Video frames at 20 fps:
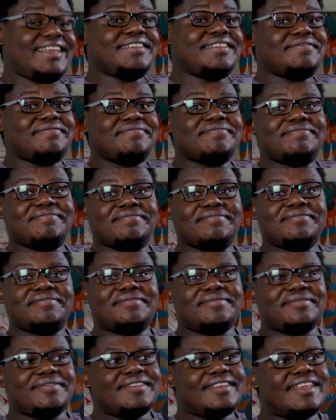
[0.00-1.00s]
Yeah.
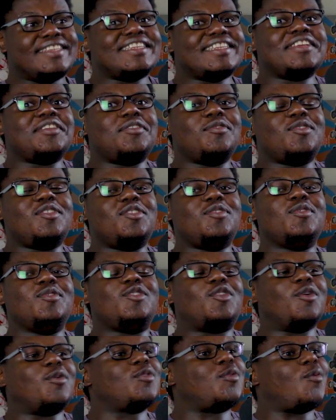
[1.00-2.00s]
It's like you
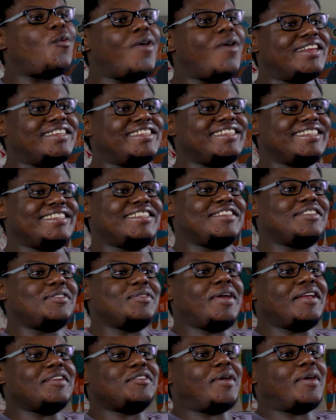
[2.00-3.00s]
don't want it
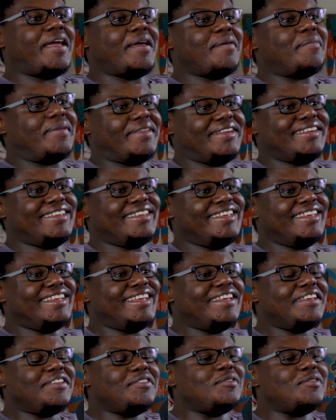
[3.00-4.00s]
to happen.
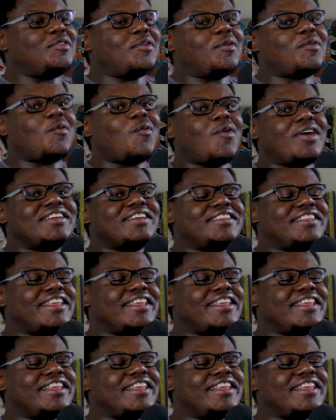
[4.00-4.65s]
You don't want